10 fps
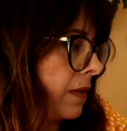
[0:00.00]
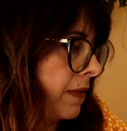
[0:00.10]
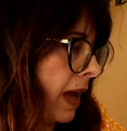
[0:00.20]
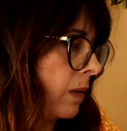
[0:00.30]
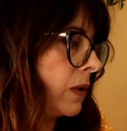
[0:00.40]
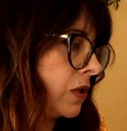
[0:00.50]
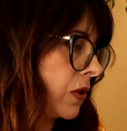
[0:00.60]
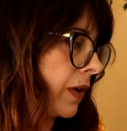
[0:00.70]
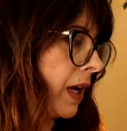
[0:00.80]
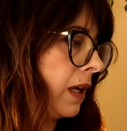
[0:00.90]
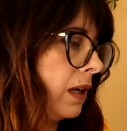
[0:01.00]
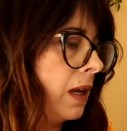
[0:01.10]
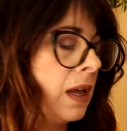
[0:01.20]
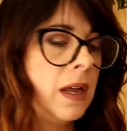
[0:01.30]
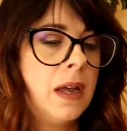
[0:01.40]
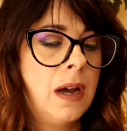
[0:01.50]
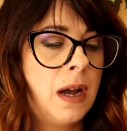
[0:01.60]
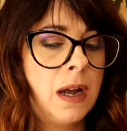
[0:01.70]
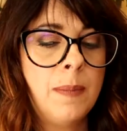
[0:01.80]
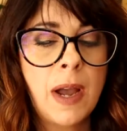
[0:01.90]
That one's great.
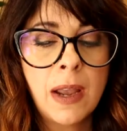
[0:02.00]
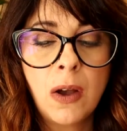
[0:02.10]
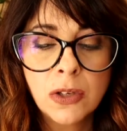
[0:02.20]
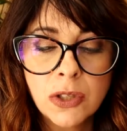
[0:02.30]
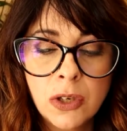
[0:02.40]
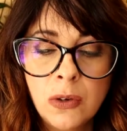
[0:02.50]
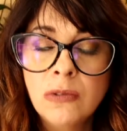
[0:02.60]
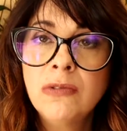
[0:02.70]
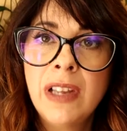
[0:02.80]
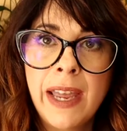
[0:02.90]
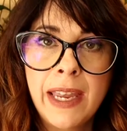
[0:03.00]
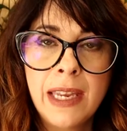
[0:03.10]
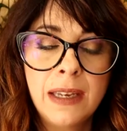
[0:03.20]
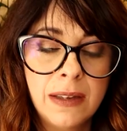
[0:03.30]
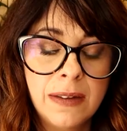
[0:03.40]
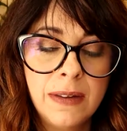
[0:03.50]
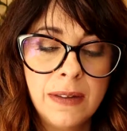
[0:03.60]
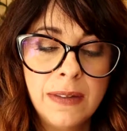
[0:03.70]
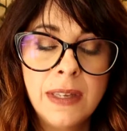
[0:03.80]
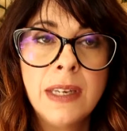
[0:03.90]
I also like
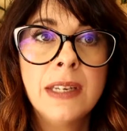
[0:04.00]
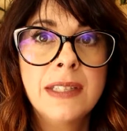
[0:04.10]
the